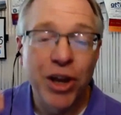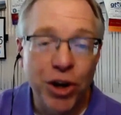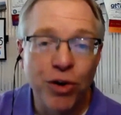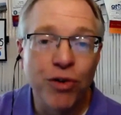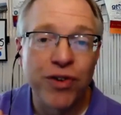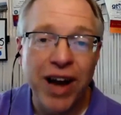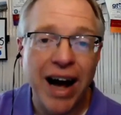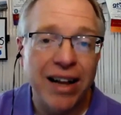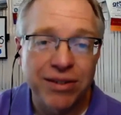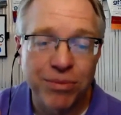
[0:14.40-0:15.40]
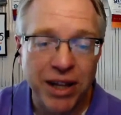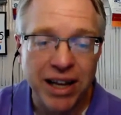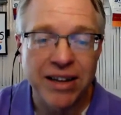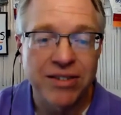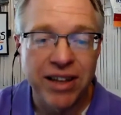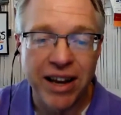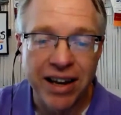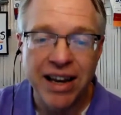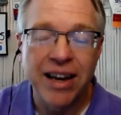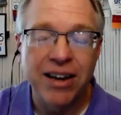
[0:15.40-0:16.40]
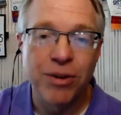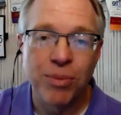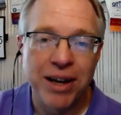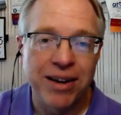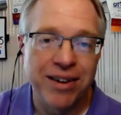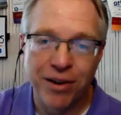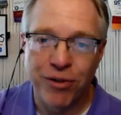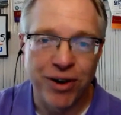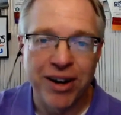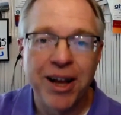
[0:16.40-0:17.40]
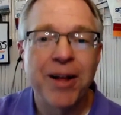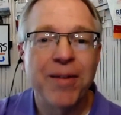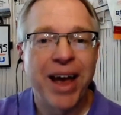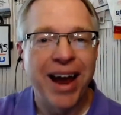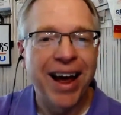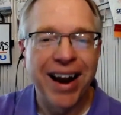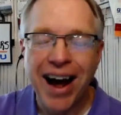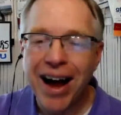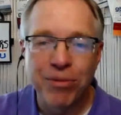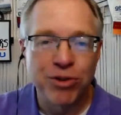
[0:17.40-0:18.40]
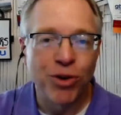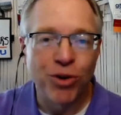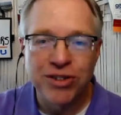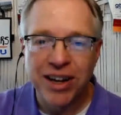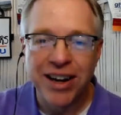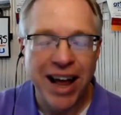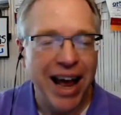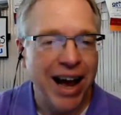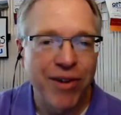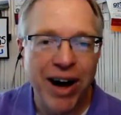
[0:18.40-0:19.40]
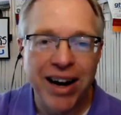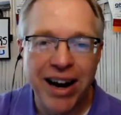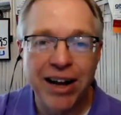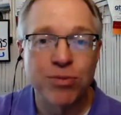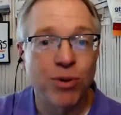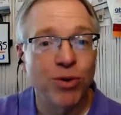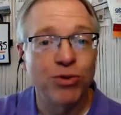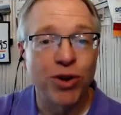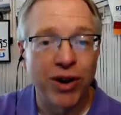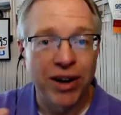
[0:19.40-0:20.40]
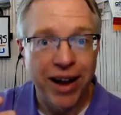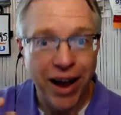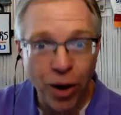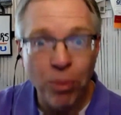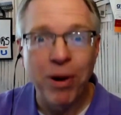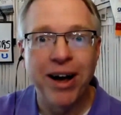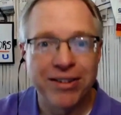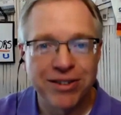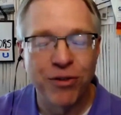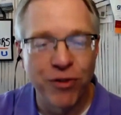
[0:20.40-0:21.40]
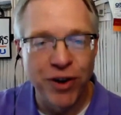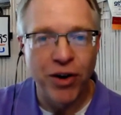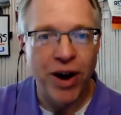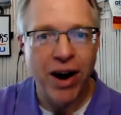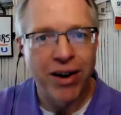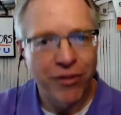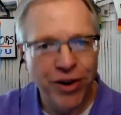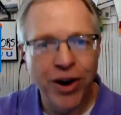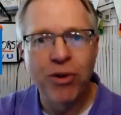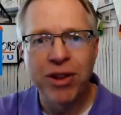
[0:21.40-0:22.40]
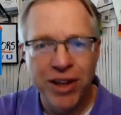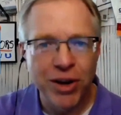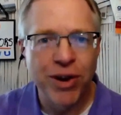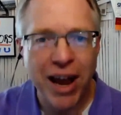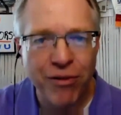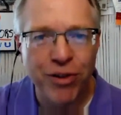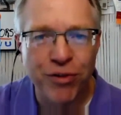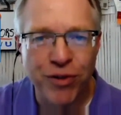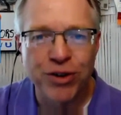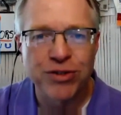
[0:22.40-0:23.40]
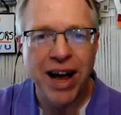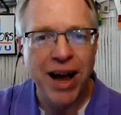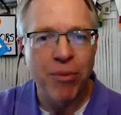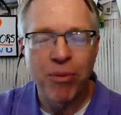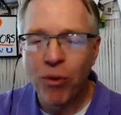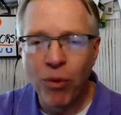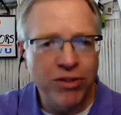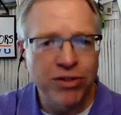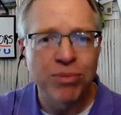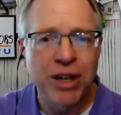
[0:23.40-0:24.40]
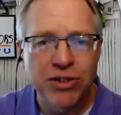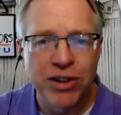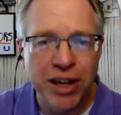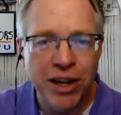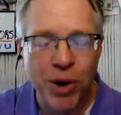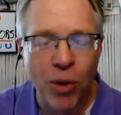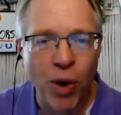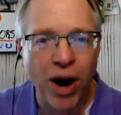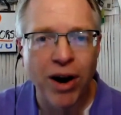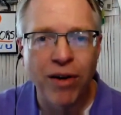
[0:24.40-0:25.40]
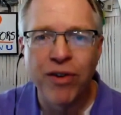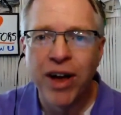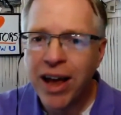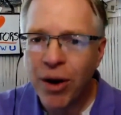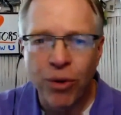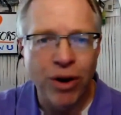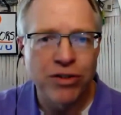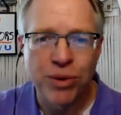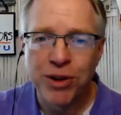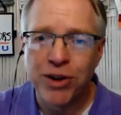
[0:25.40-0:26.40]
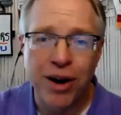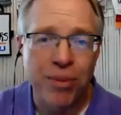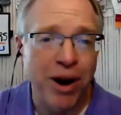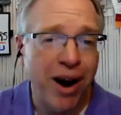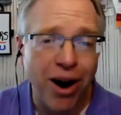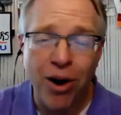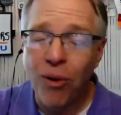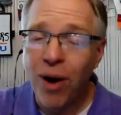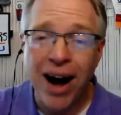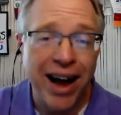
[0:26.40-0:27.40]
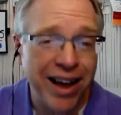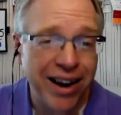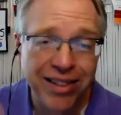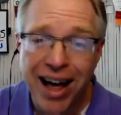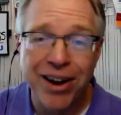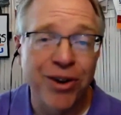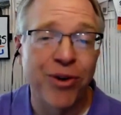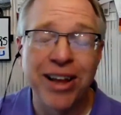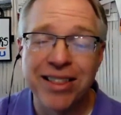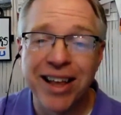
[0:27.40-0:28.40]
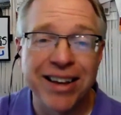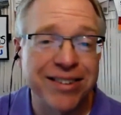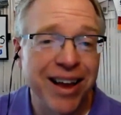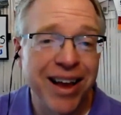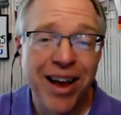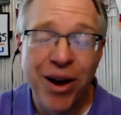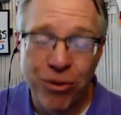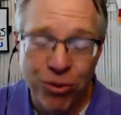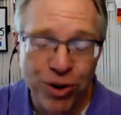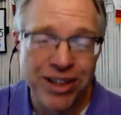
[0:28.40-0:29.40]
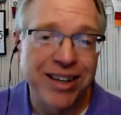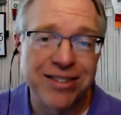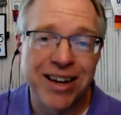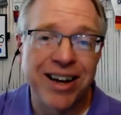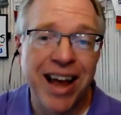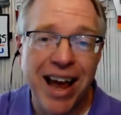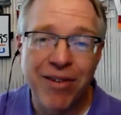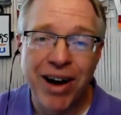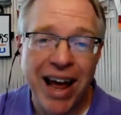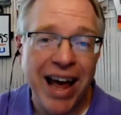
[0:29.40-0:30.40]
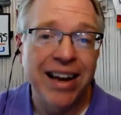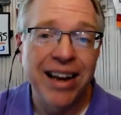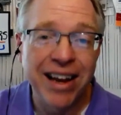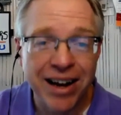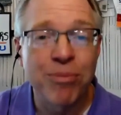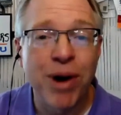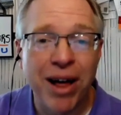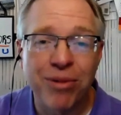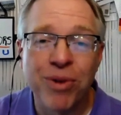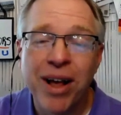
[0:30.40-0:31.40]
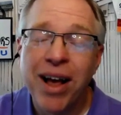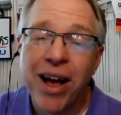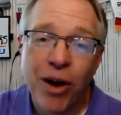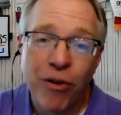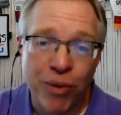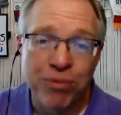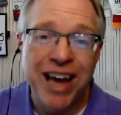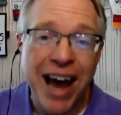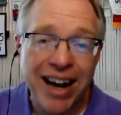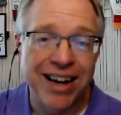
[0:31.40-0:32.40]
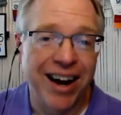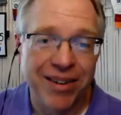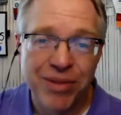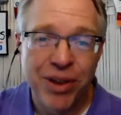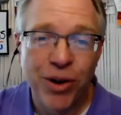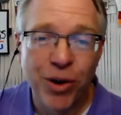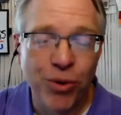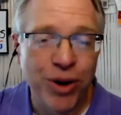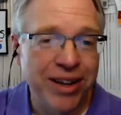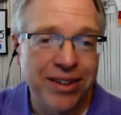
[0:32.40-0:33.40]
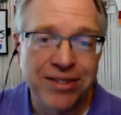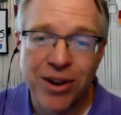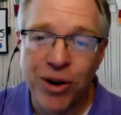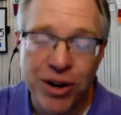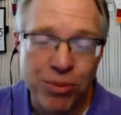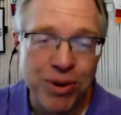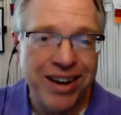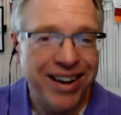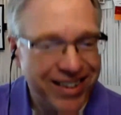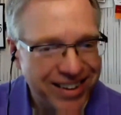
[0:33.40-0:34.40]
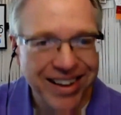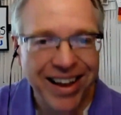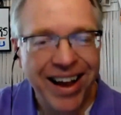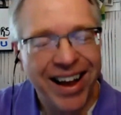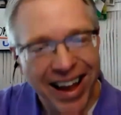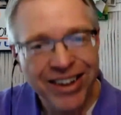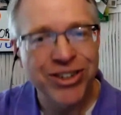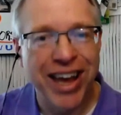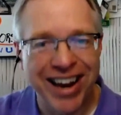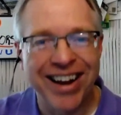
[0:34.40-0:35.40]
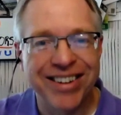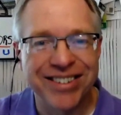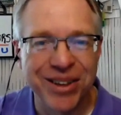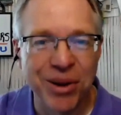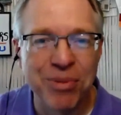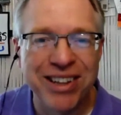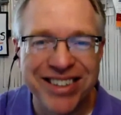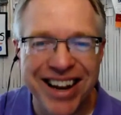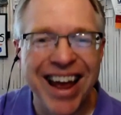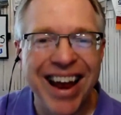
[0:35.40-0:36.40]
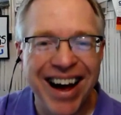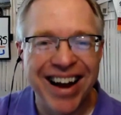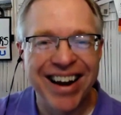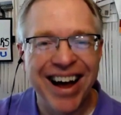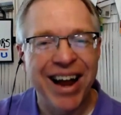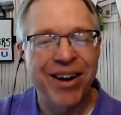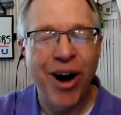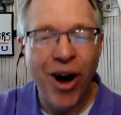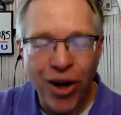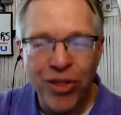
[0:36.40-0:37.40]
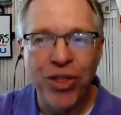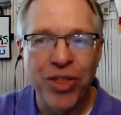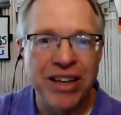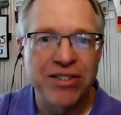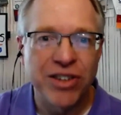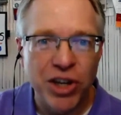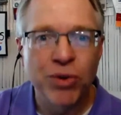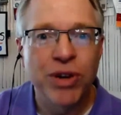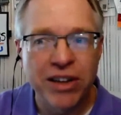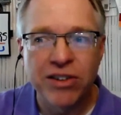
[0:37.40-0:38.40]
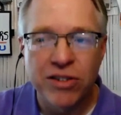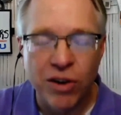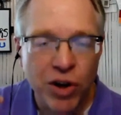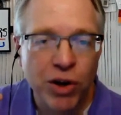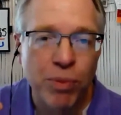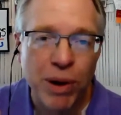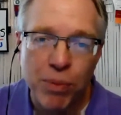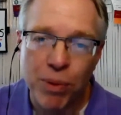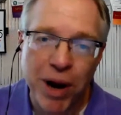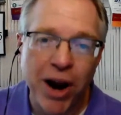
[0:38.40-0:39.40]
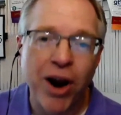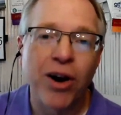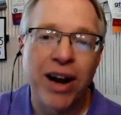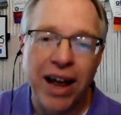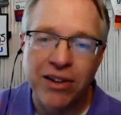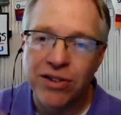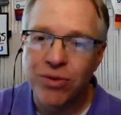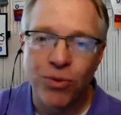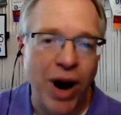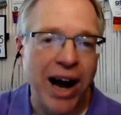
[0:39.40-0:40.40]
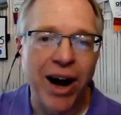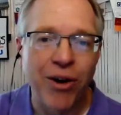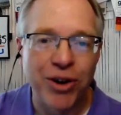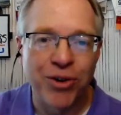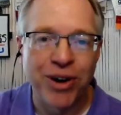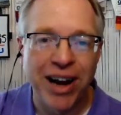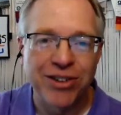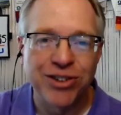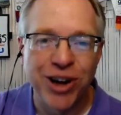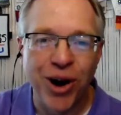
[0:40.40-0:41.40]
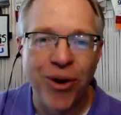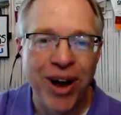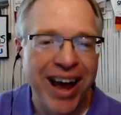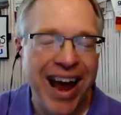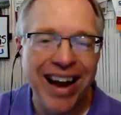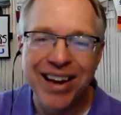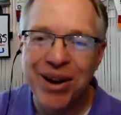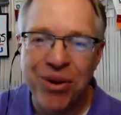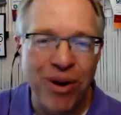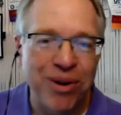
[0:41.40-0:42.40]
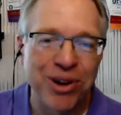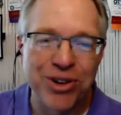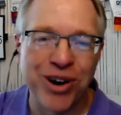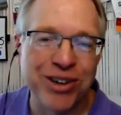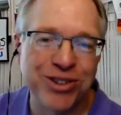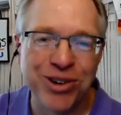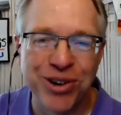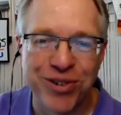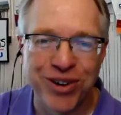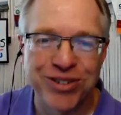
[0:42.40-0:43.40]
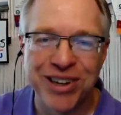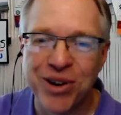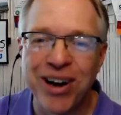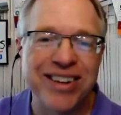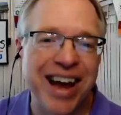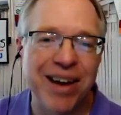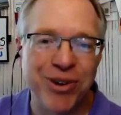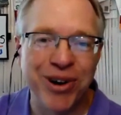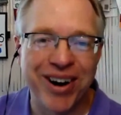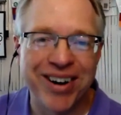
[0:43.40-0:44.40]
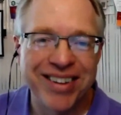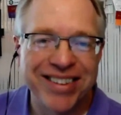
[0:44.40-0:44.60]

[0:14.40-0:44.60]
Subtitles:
you've got some things that need to be different. And I am so excited to have on an expert who's going to help us to figure out if you're going to the UK for the first time, what are some things you need to be aware of? We're also going to be talking about ROI and a lot of great things. Really excited to have on Andy Hickinbotham from Tecna, who is going to be educating us a little bit today on all the things that you need so you could be prepared and just rock out your next show. Andy, welcome to Trade Show University. Great to have you here.